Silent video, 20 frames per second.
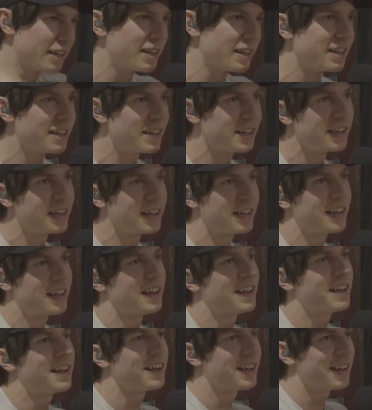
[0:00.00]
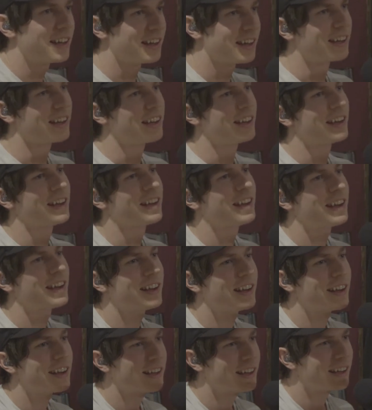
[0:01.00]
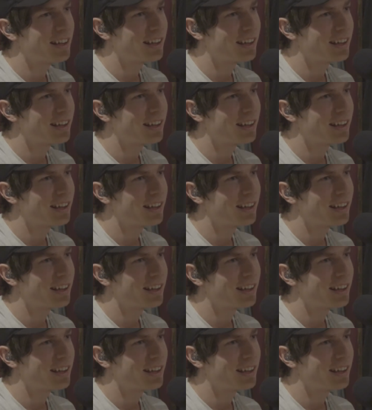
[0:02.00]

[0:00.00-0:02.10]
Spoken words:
seen kids that they gotta have soda all day,